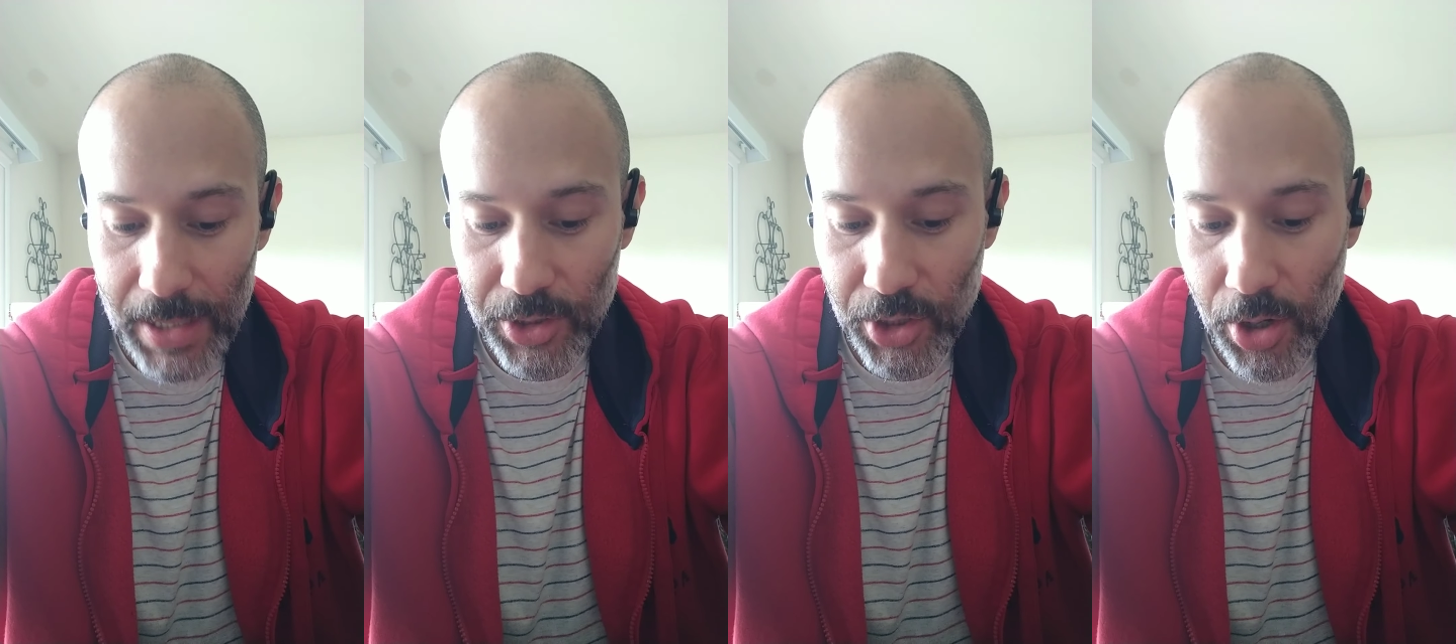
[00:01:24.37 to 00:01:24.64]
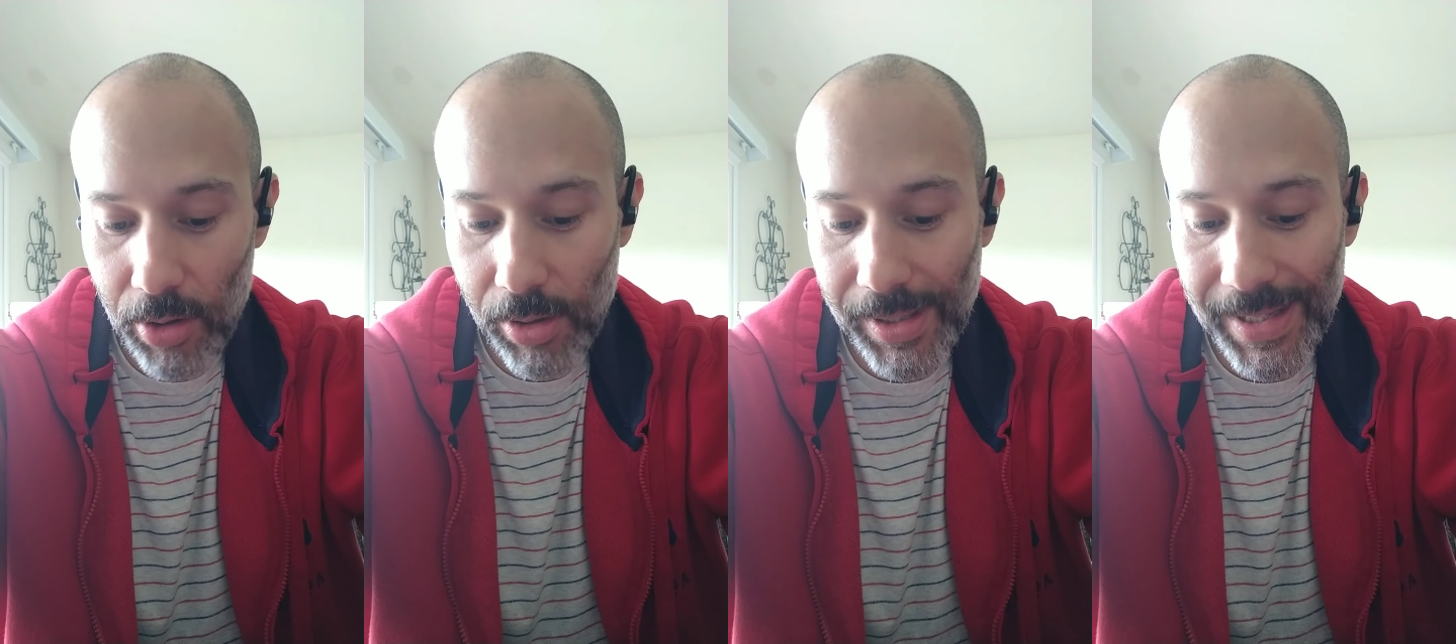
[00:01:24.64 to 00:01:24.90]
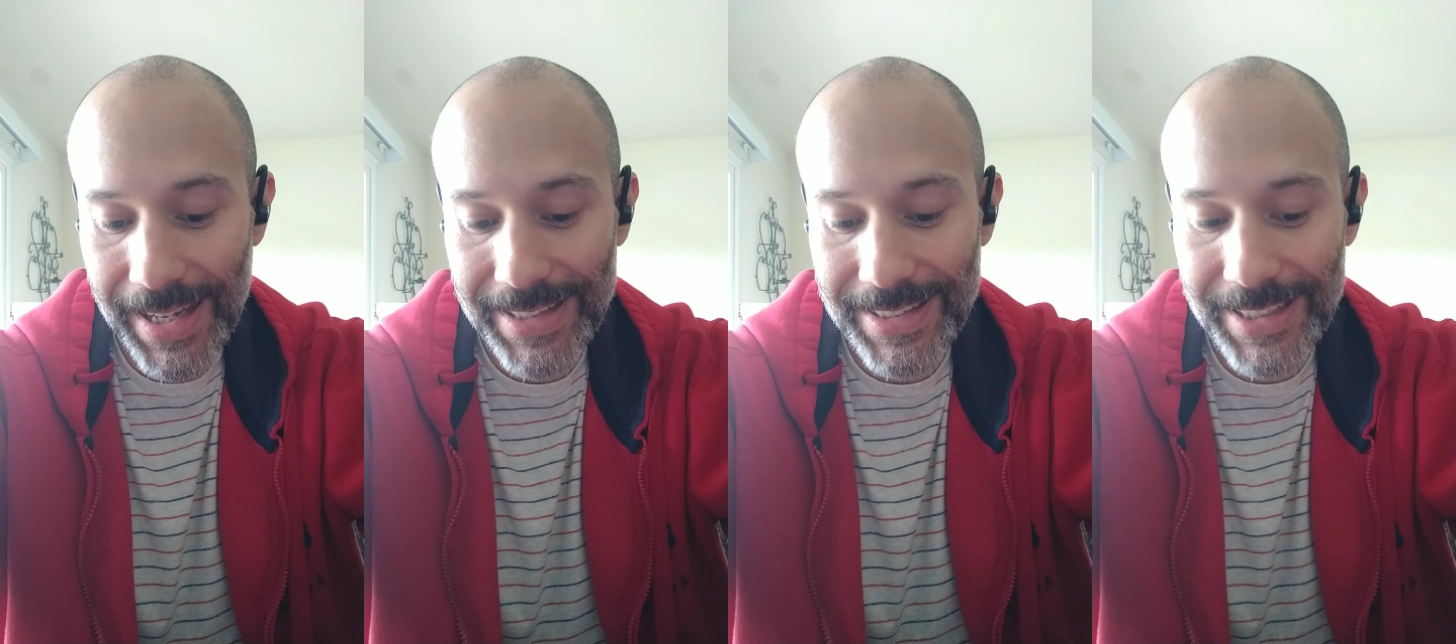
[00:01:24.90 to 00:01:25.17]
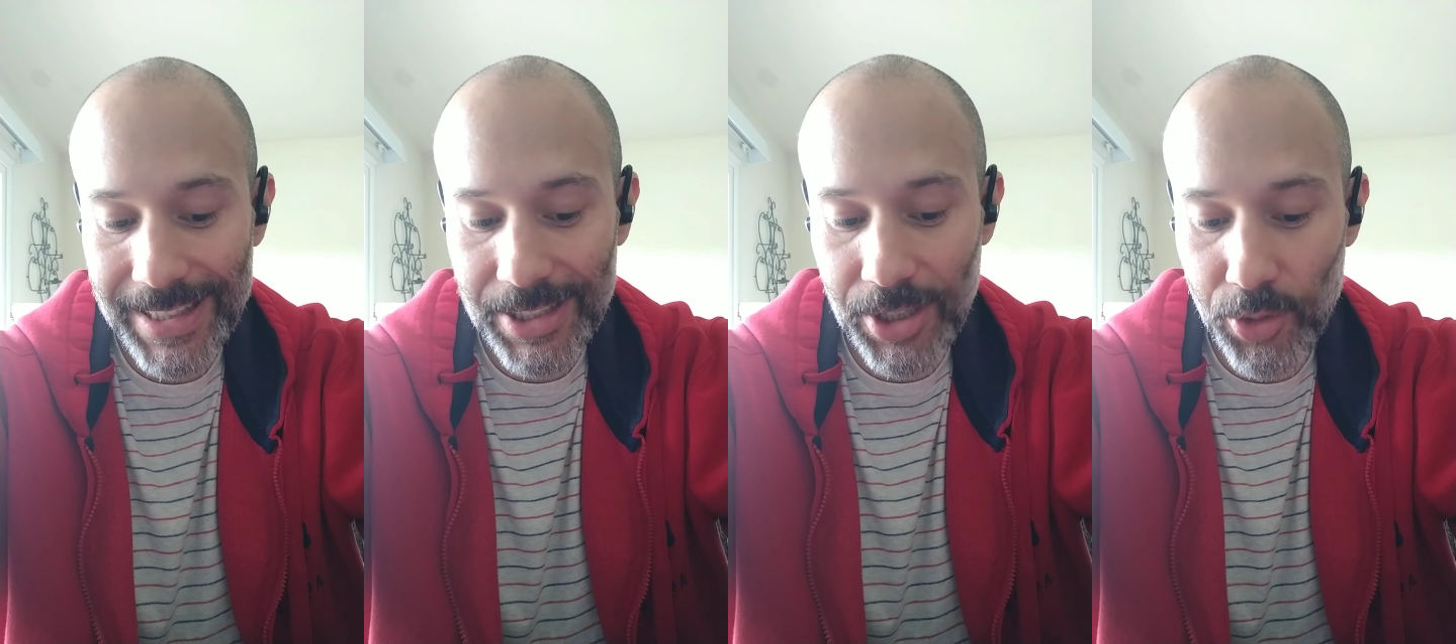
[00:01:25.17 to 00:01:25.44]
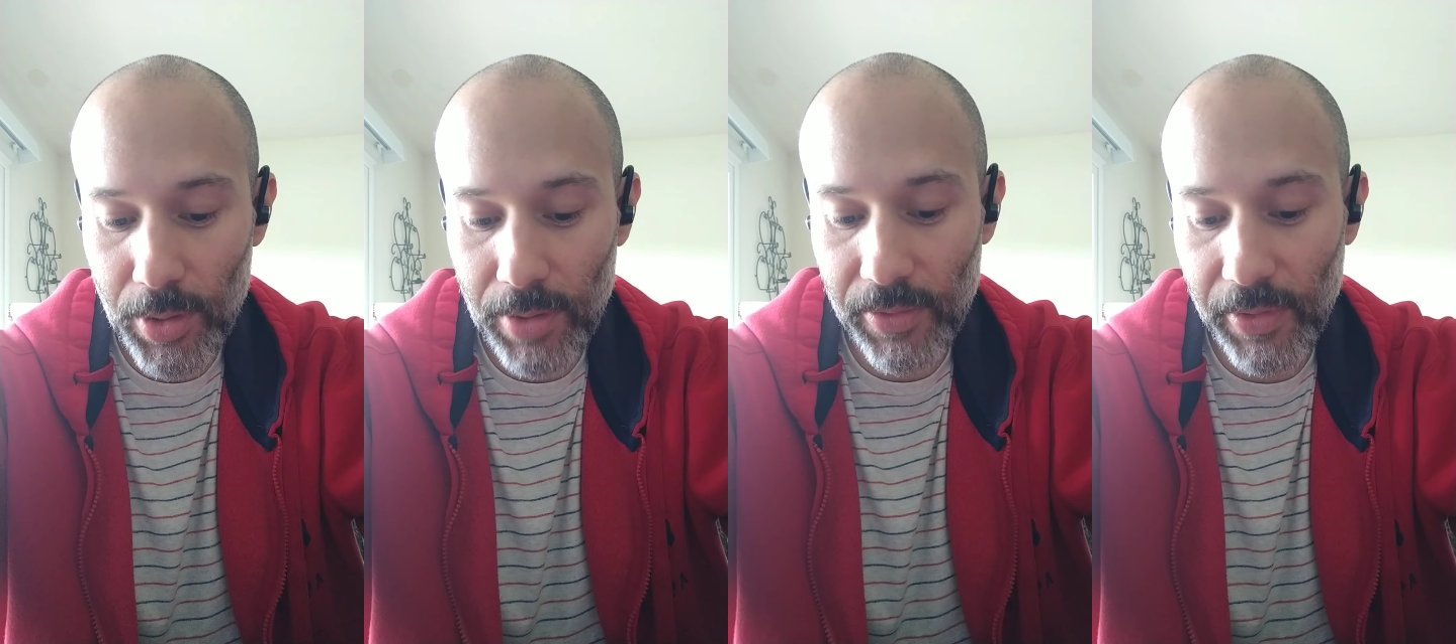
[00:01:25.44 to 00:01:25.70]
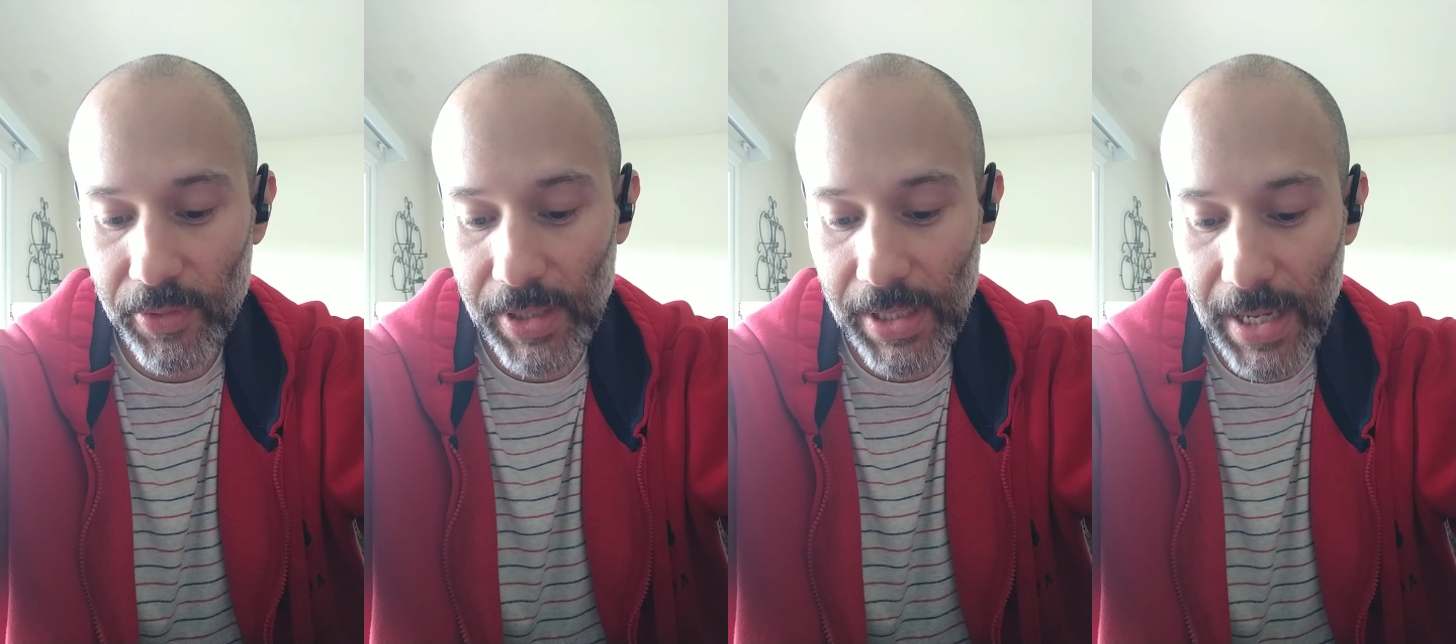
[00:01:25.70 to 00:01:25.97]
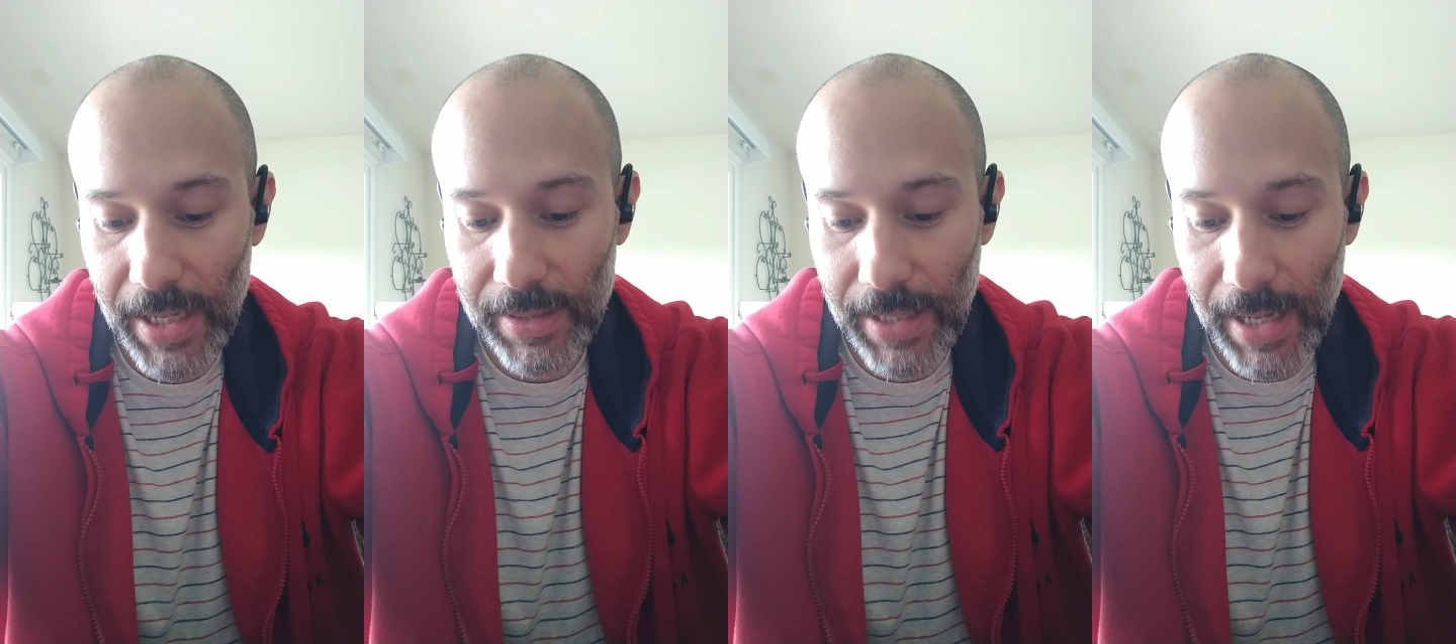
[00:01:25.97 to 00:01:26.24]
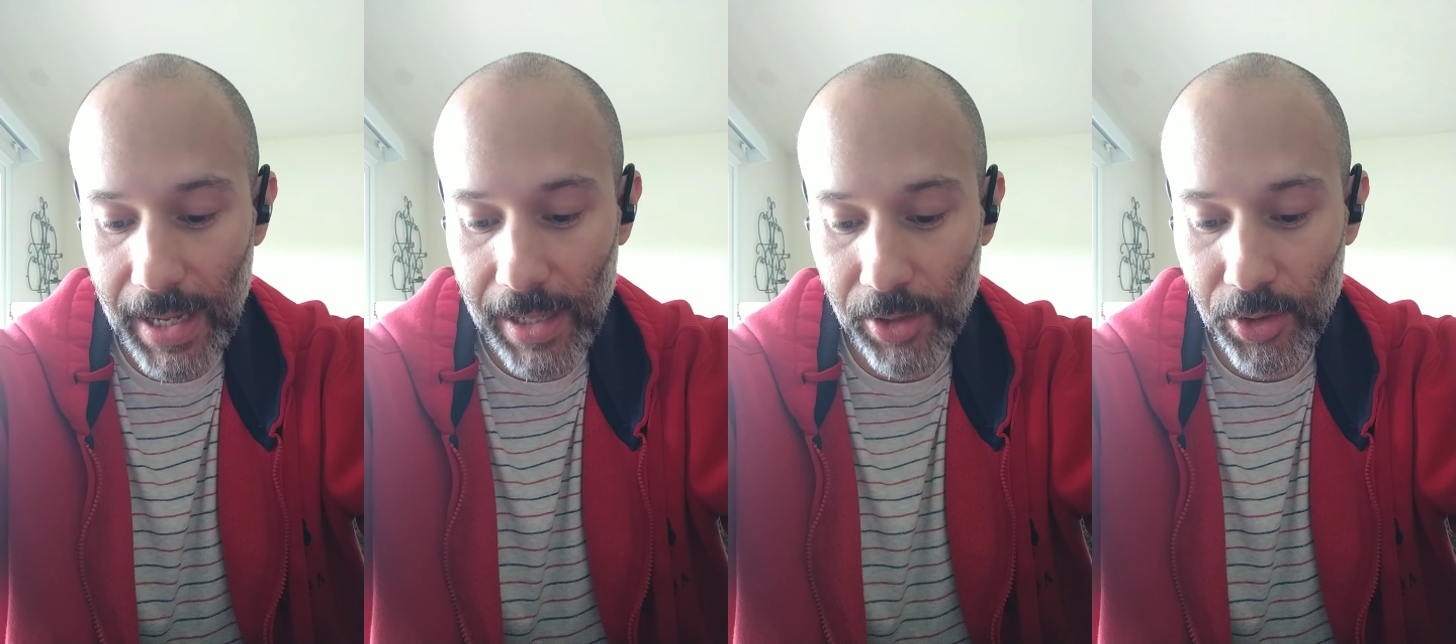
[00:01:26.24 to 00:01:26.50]
it's currently at
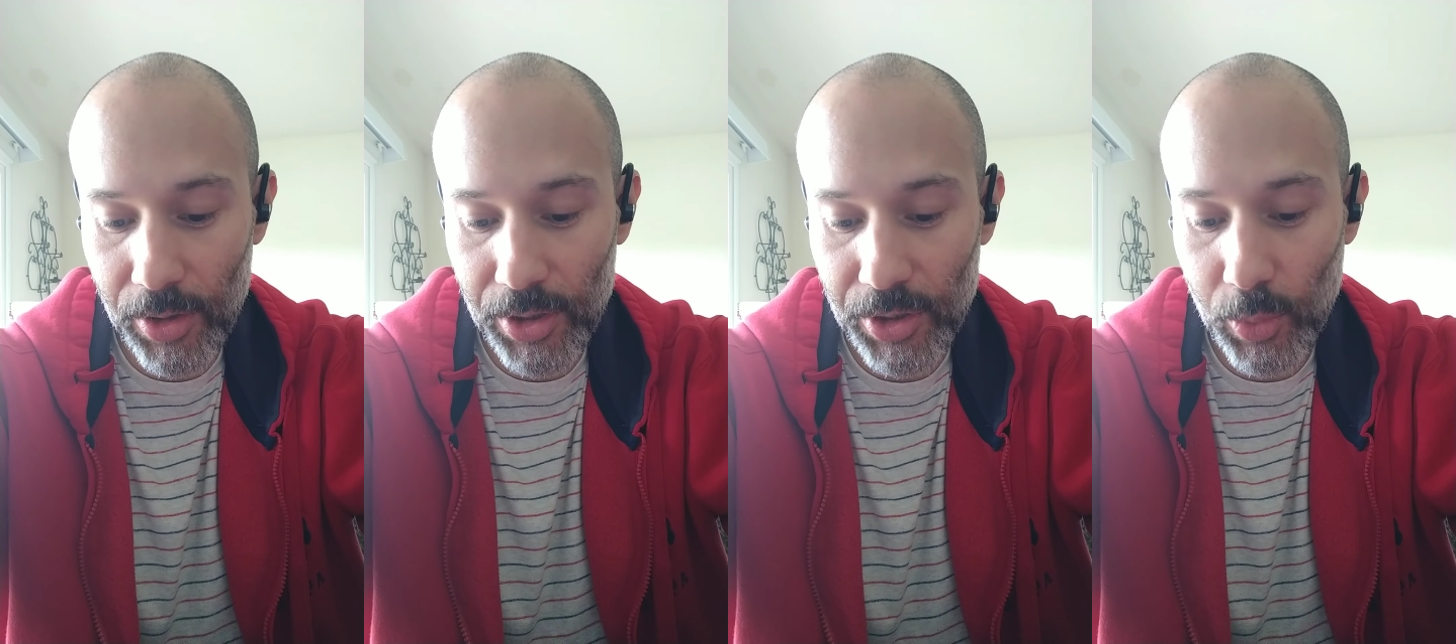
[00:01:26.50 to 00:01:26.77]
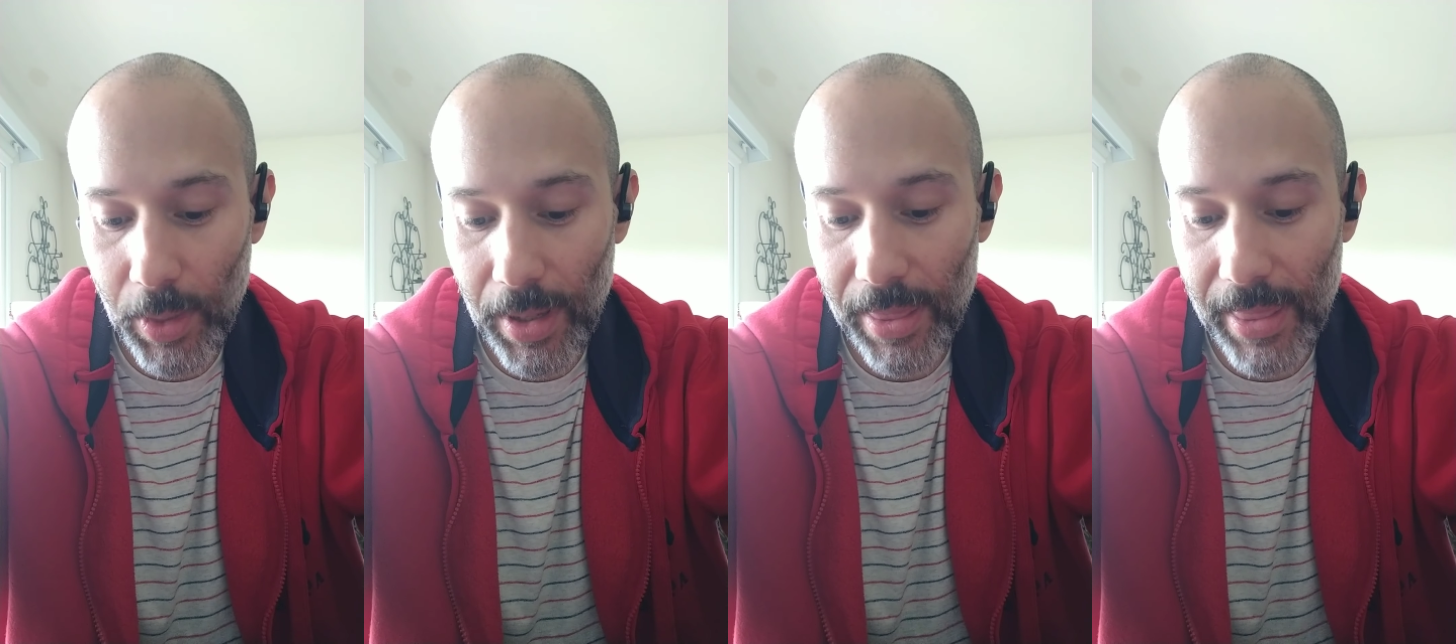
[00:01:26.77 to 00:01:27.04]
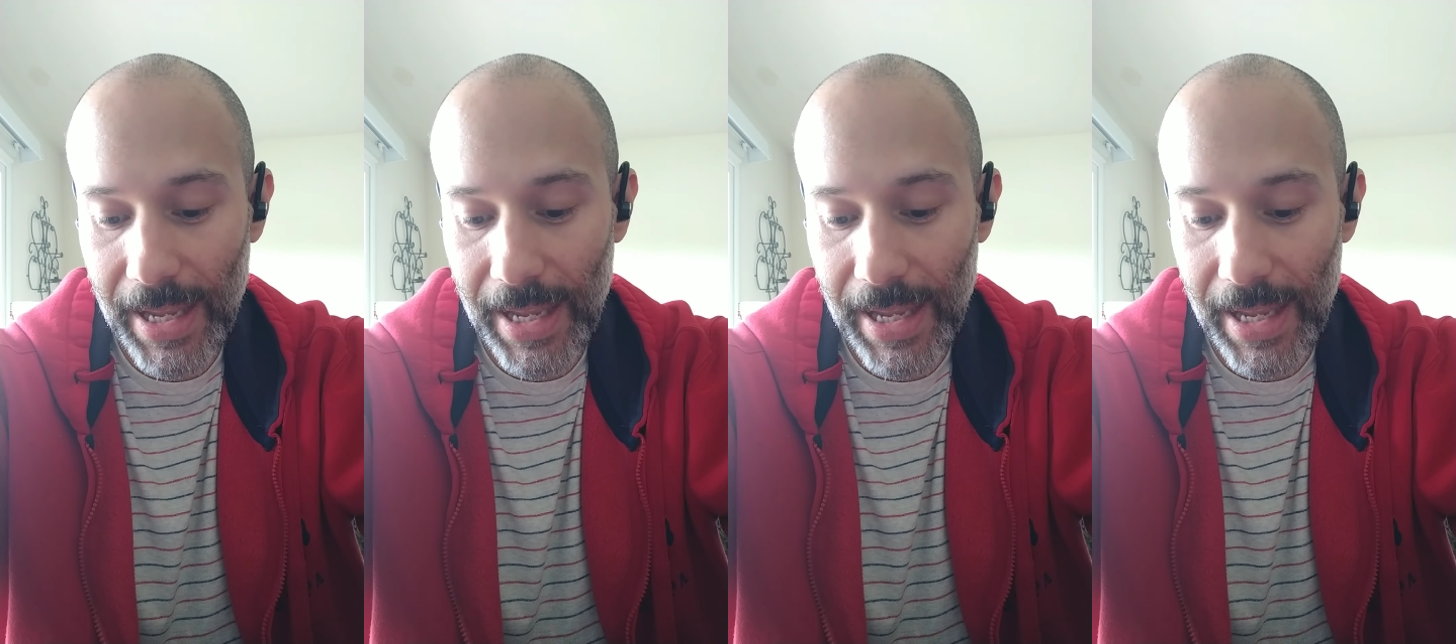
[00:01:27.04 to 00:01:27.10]
$659 with